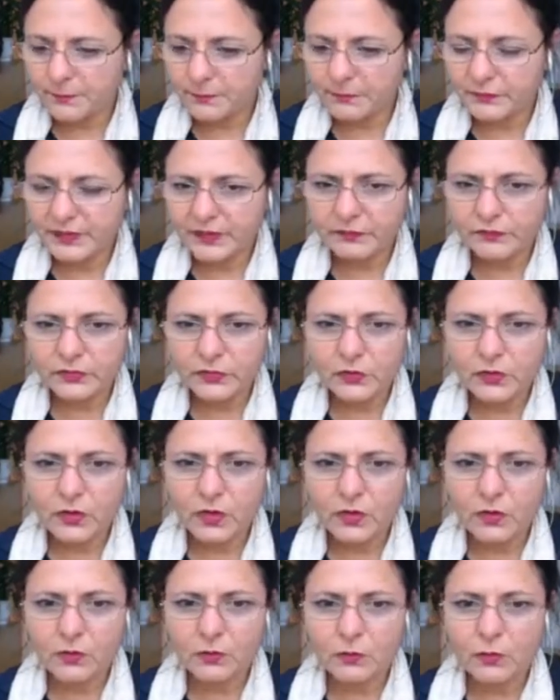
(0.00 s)
you got
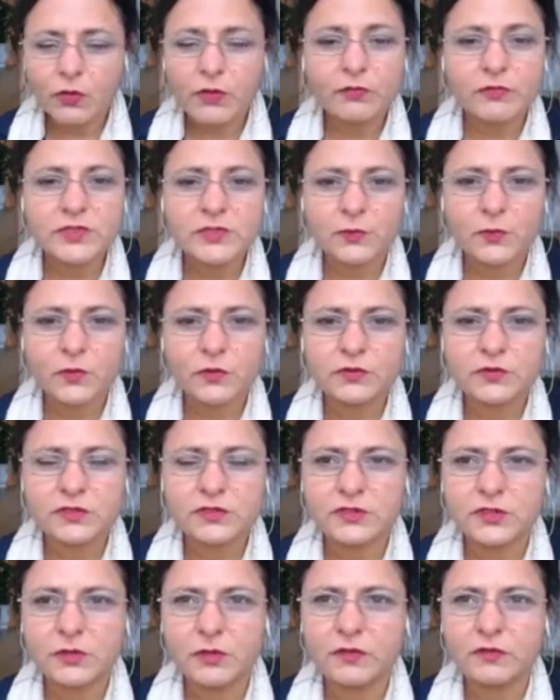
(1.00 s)
what response,
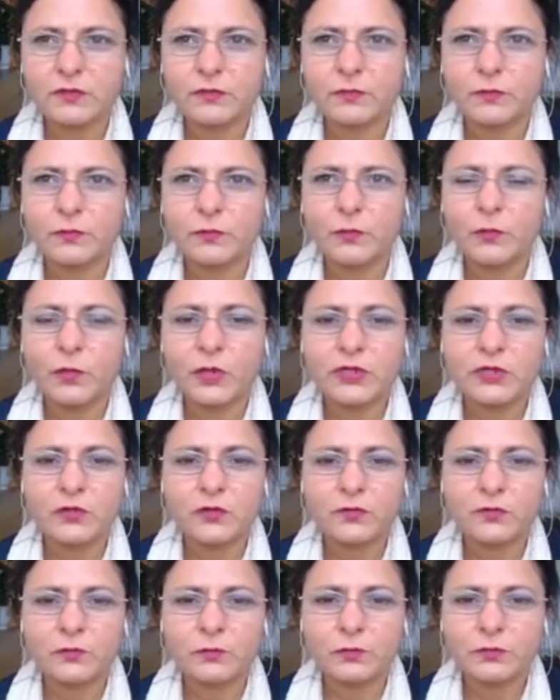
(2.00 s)
what you've
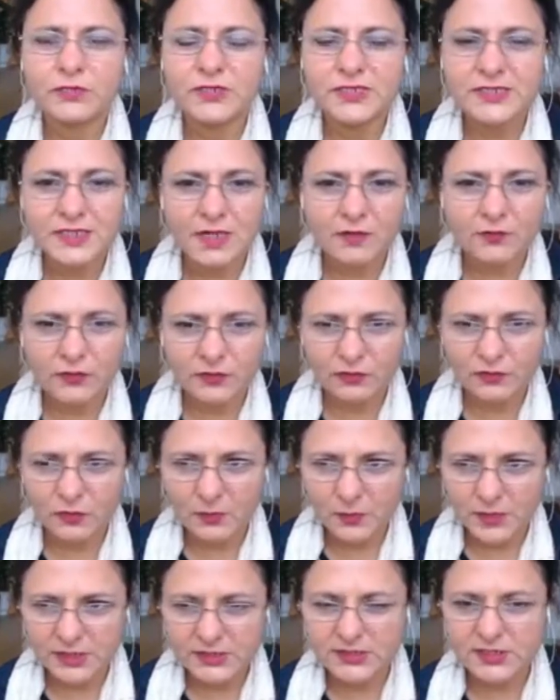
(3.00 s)
discovered from
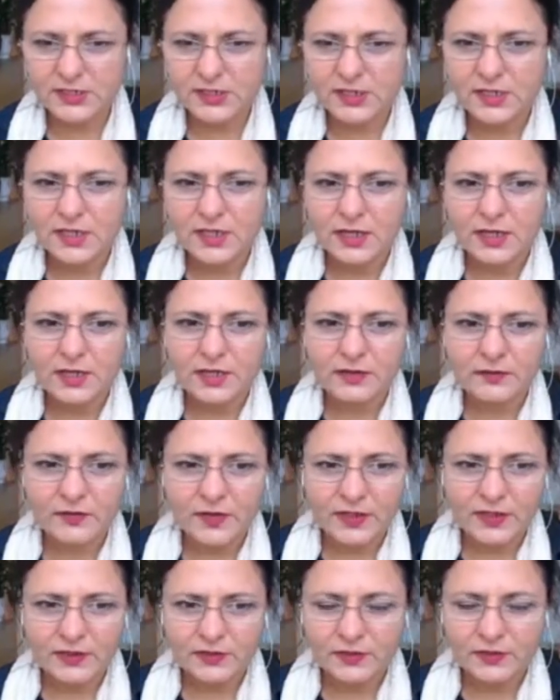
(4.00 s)
it, if
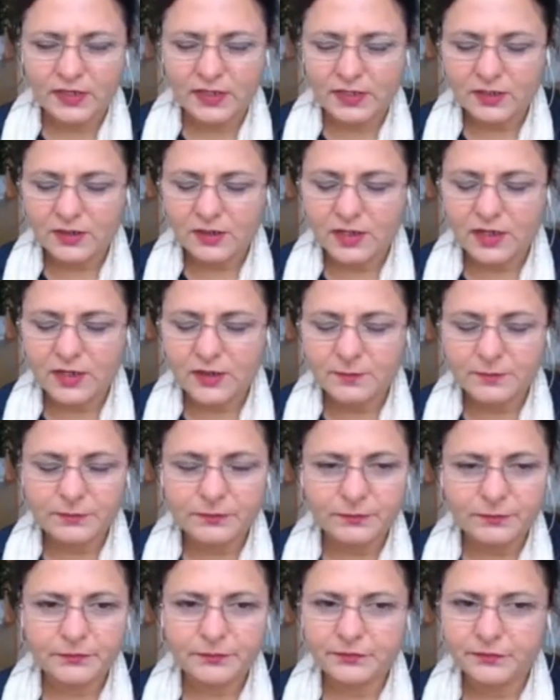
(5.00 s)
anything.
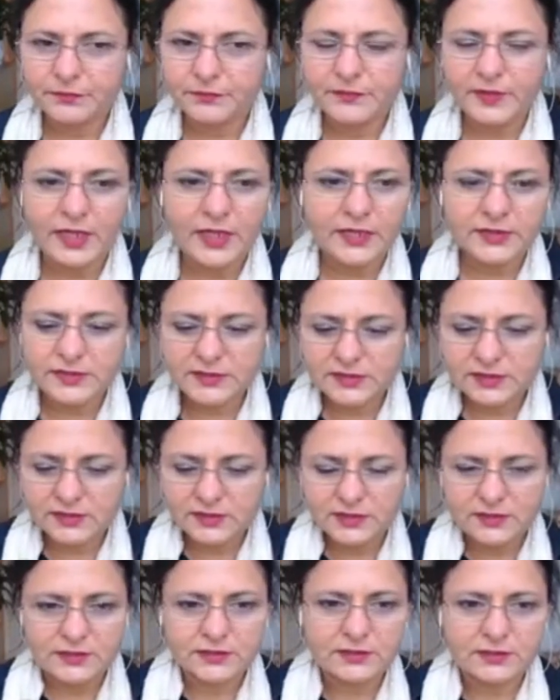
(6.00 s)
And
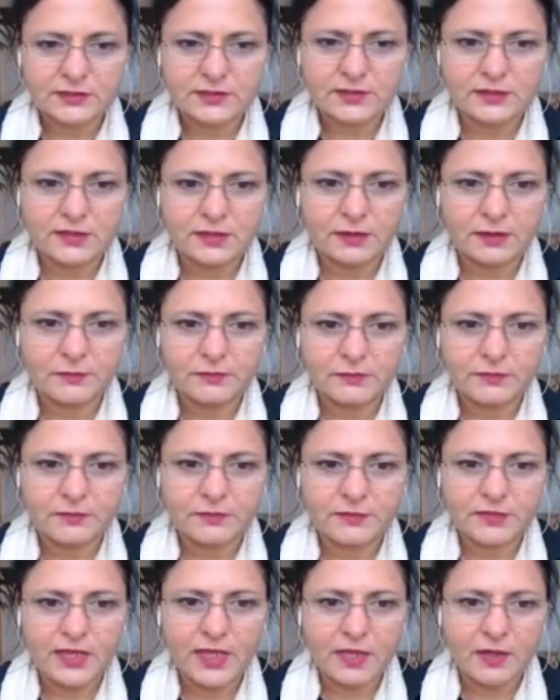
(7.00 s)

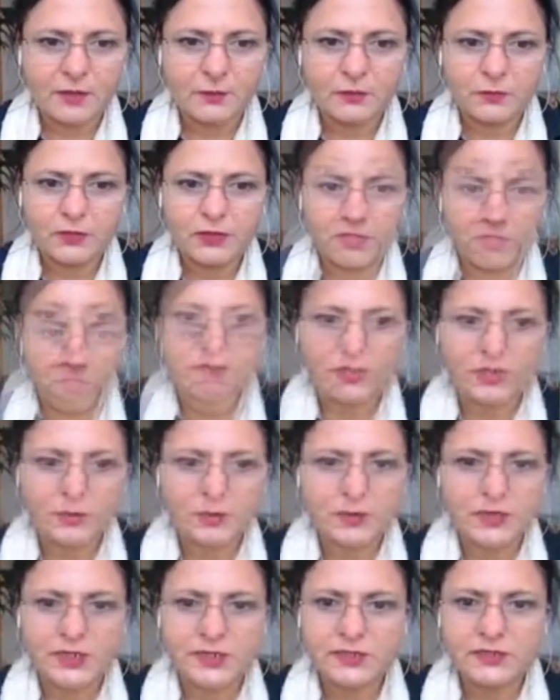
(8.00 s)
yeah, I'm really, really
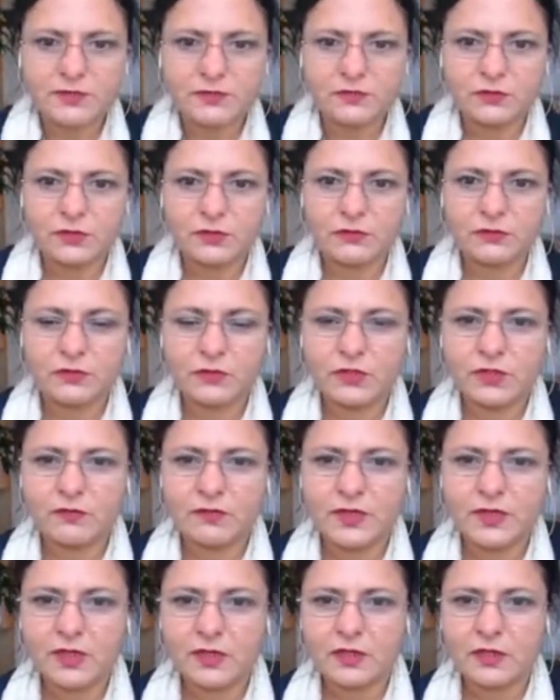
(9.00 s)
pleased if you give it.
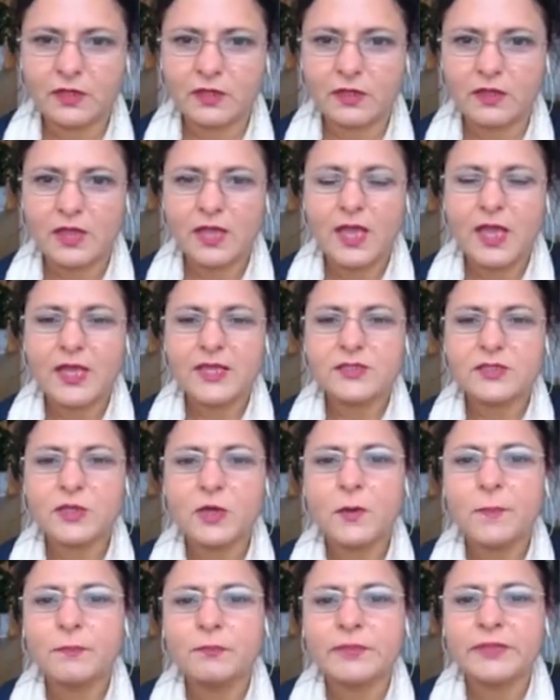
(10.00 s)
So
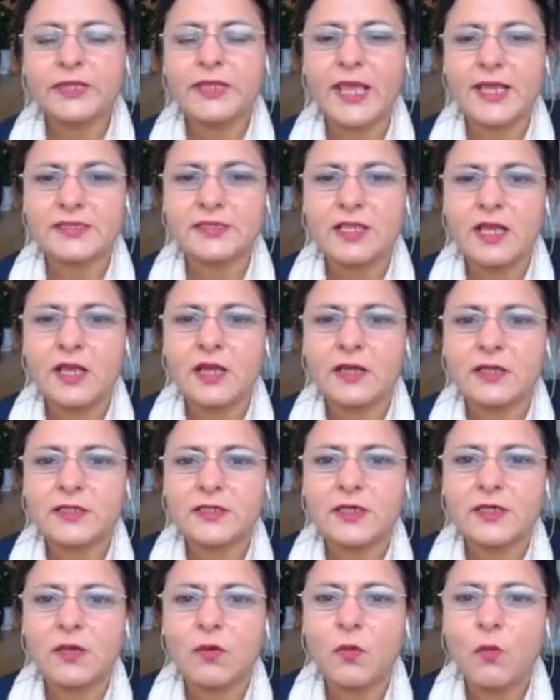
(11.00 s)
yes,
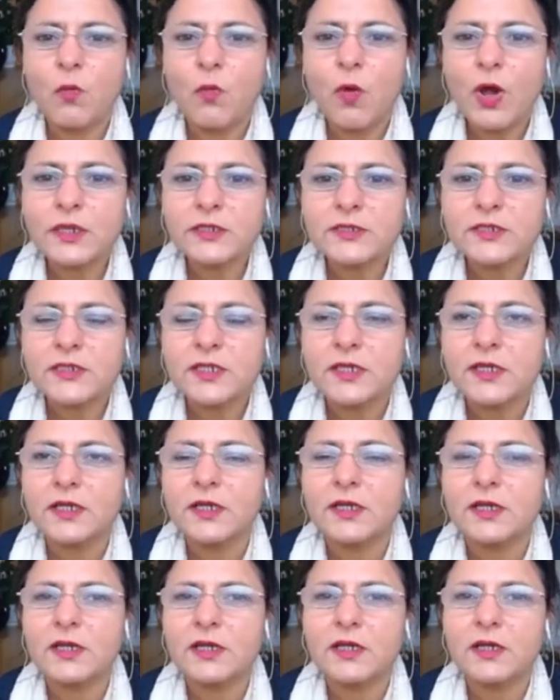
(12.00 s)
what
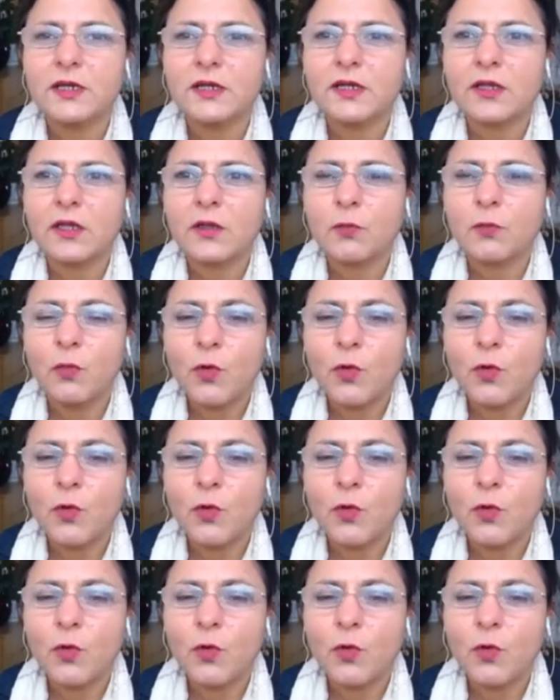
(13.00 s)
one